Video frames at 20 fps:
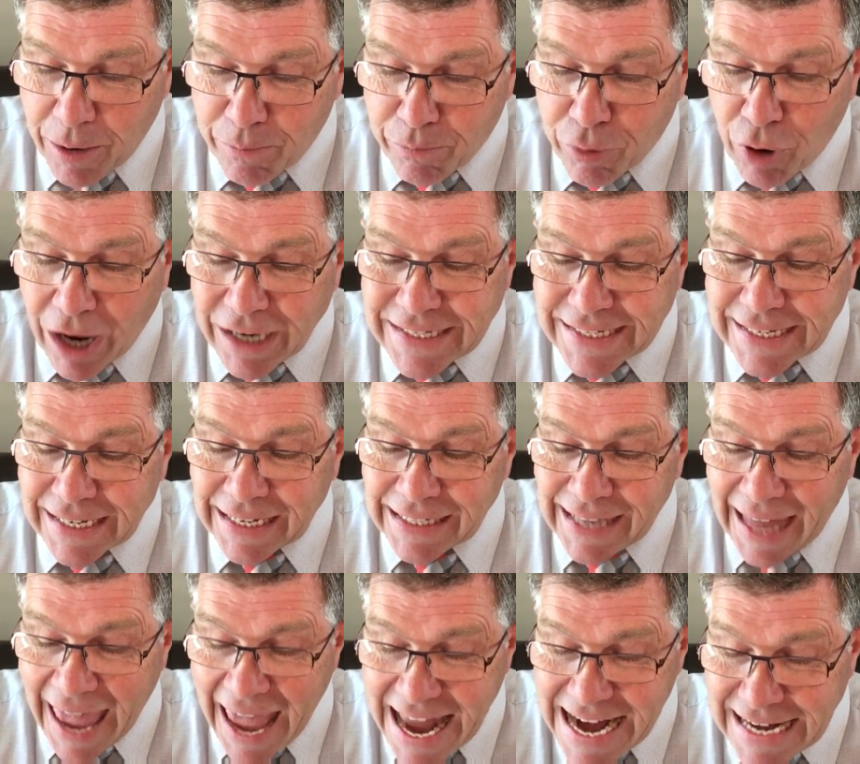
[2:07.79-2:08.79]

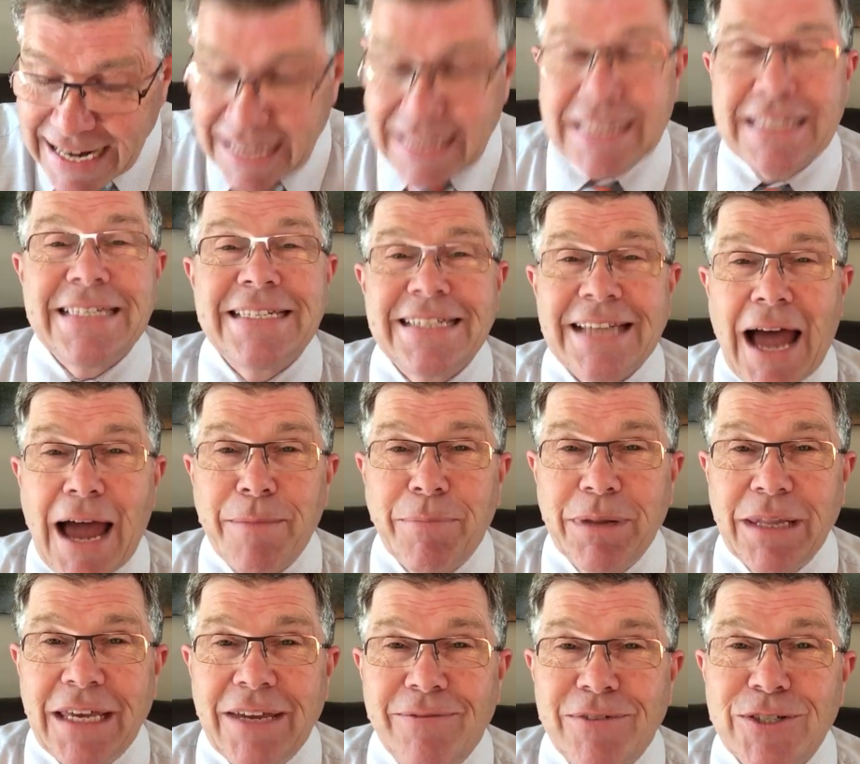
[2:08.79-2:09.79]
prostaglandins, I believe.